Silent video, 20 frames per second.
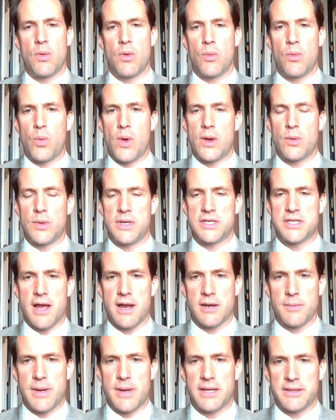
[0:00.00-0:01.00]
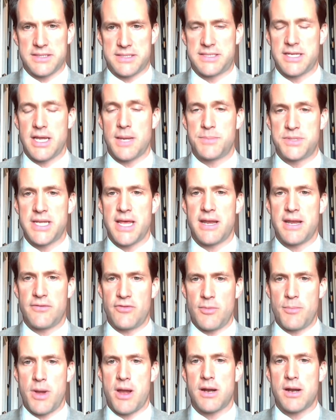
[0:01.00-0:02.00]
When we talk about the subset of
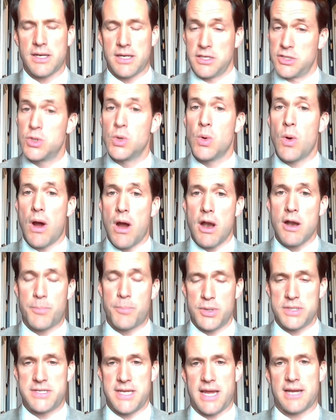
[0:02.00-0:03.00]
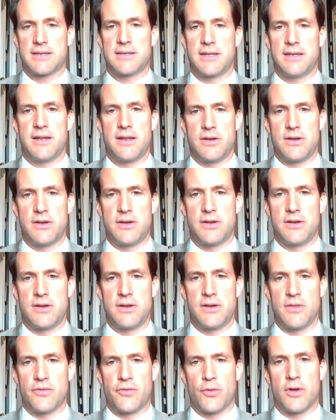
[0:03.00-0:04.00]
Americans who are protected under
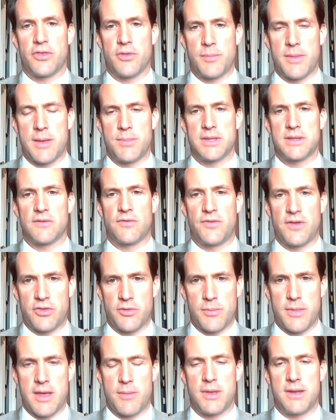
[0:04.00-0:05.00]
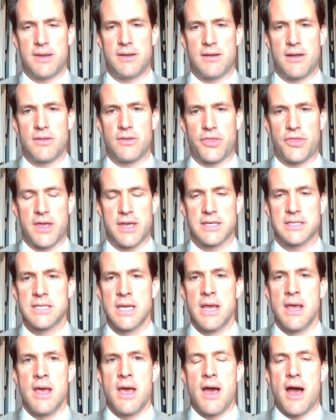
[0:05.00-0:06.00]
the Fourth Amendment, the Fifth Amendment, and other things,
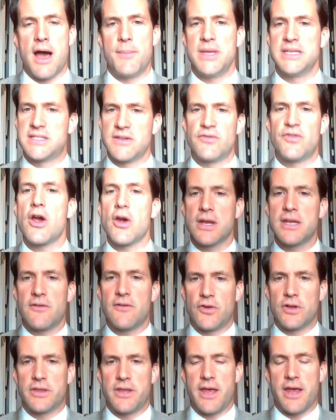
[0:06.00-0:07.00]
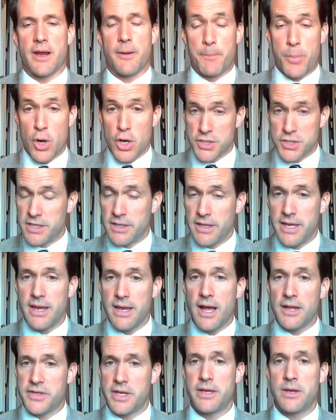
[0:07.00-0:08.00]
it's a very different thing.
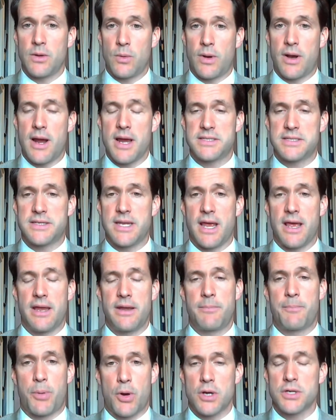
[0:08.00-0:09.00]
Personally, I'll tell you where I stand.